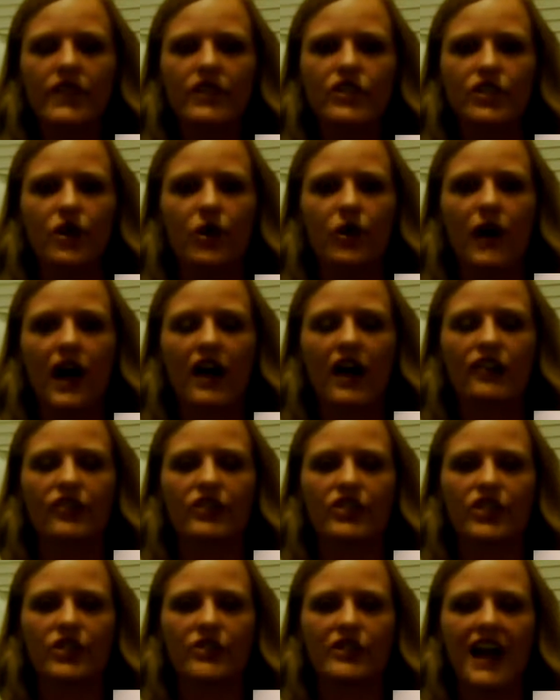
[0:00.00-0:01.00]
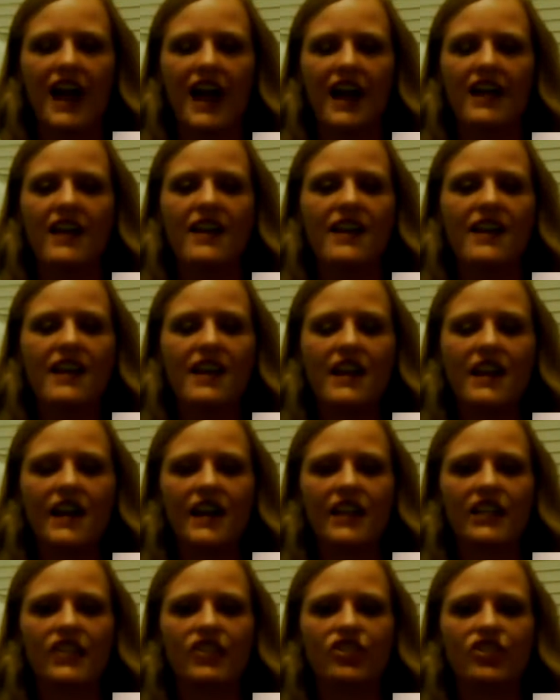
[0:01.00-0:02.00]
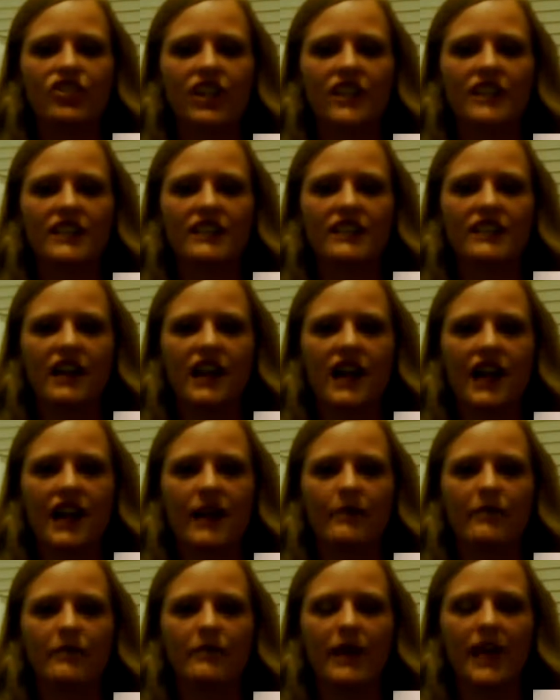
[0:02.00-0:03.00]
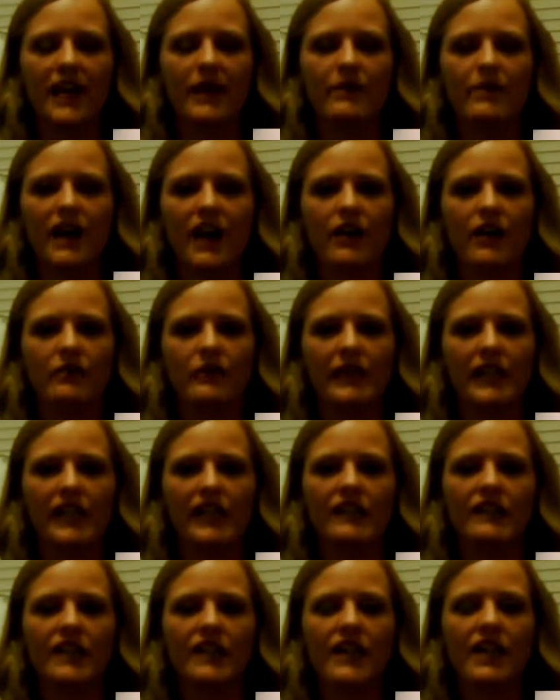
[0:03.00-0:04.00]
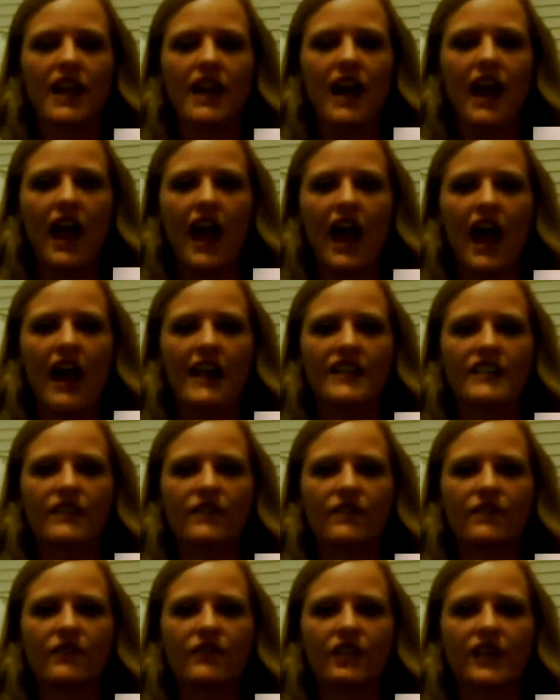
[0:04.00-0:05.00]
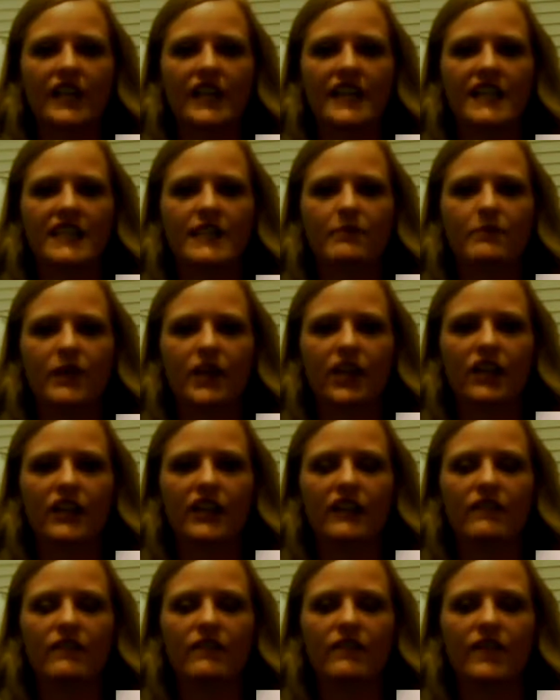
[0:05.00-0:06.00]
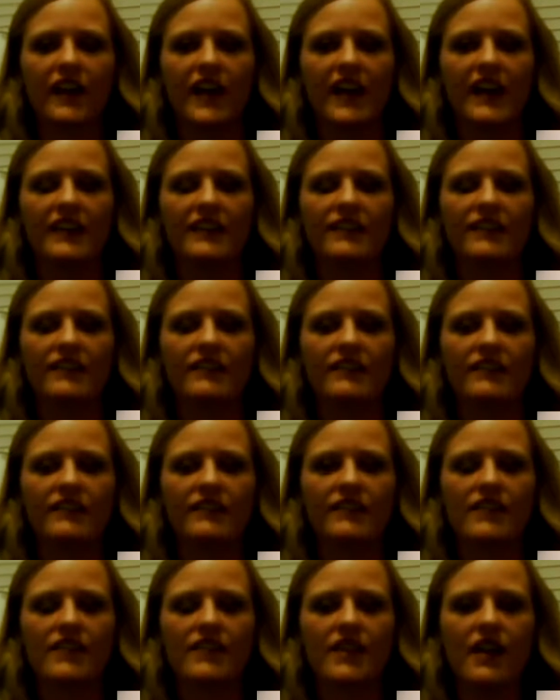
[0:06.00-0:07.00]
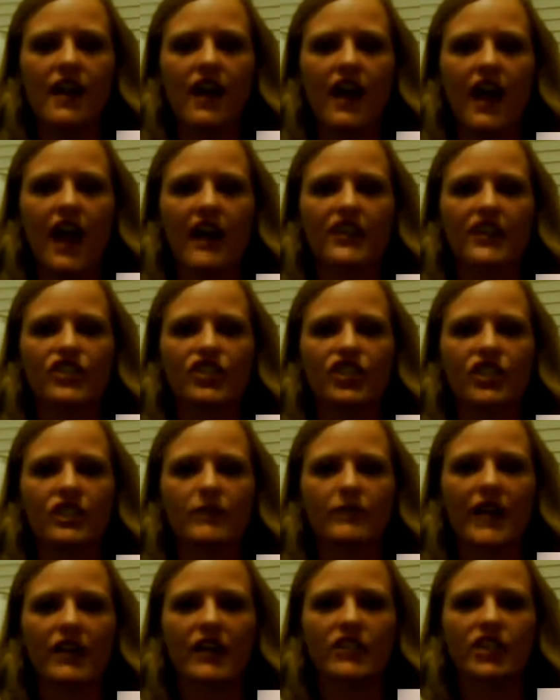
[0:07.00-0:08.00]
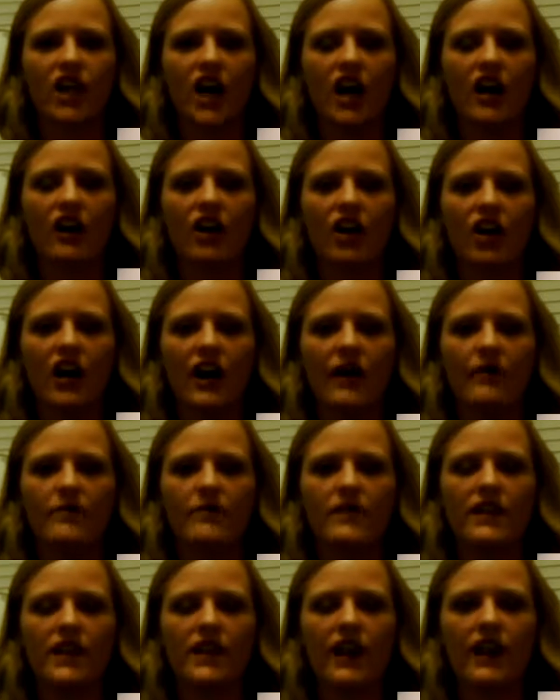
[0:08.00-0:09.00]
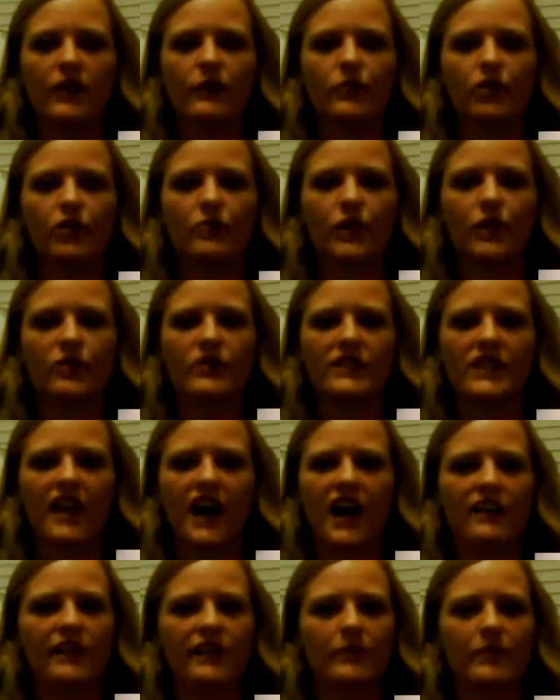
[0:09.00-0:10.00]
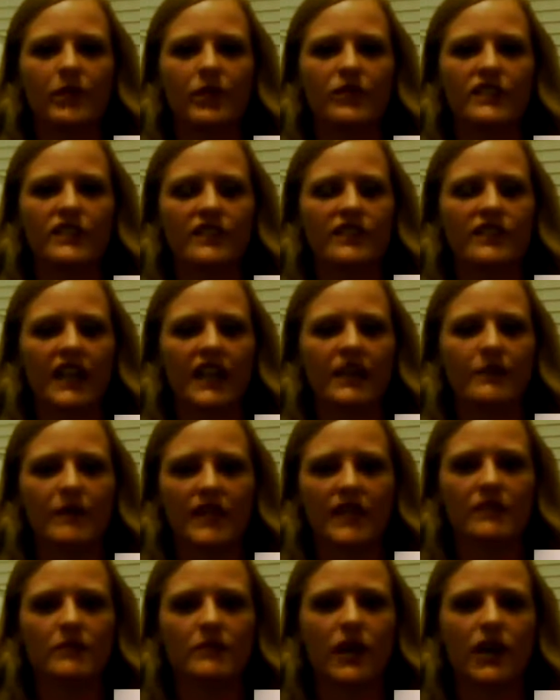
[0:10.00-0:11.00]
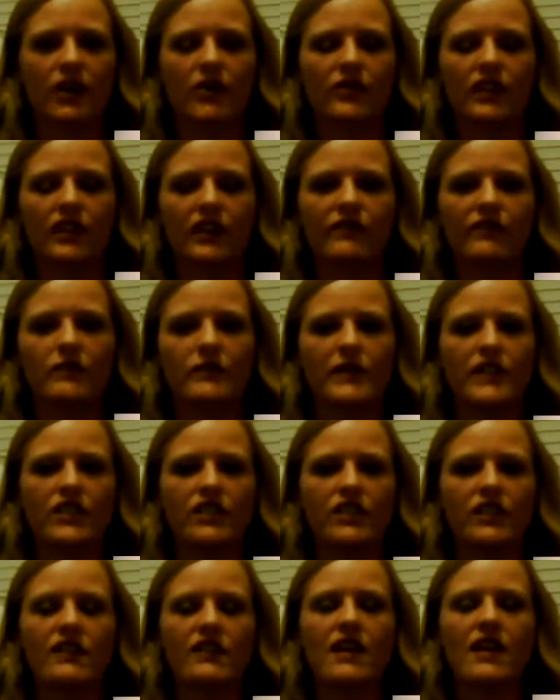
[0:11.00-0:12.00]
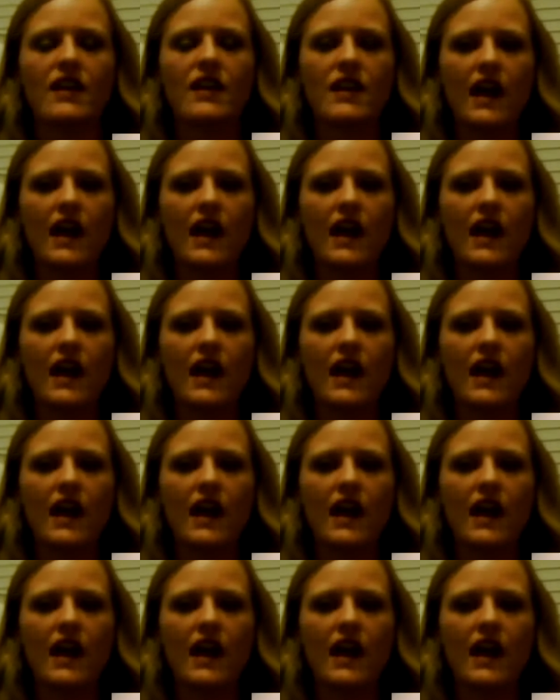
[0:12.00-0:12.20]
So how you'll do that is just PayPal me at freespiritedfaith@gmail.com, and we'll post that on the post he's going to make tomorrow, the information.